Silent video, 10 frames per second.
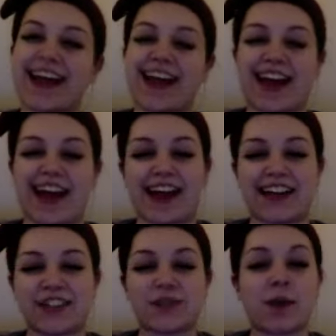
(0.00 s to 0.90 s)
And
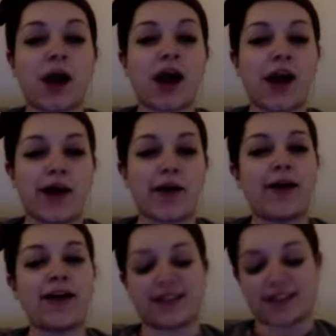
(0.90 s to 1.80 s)
tomorrow,
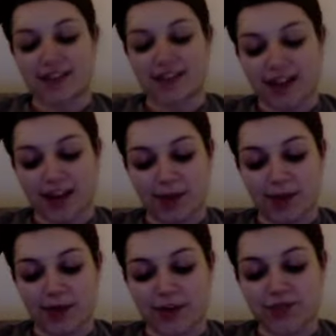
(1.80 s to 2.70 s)
I'm
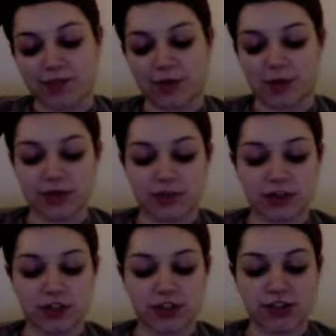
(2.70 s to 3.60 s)
going to post
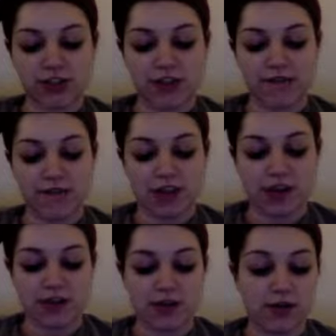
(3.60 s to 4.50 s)
pictures and
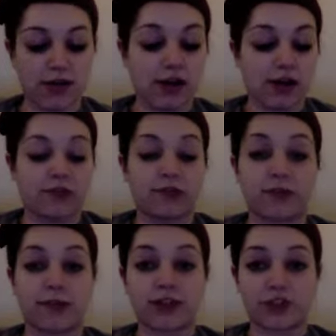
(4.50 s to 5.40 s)
video from
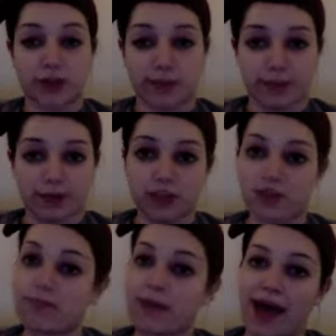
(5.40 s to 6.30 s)
my trip to Bath.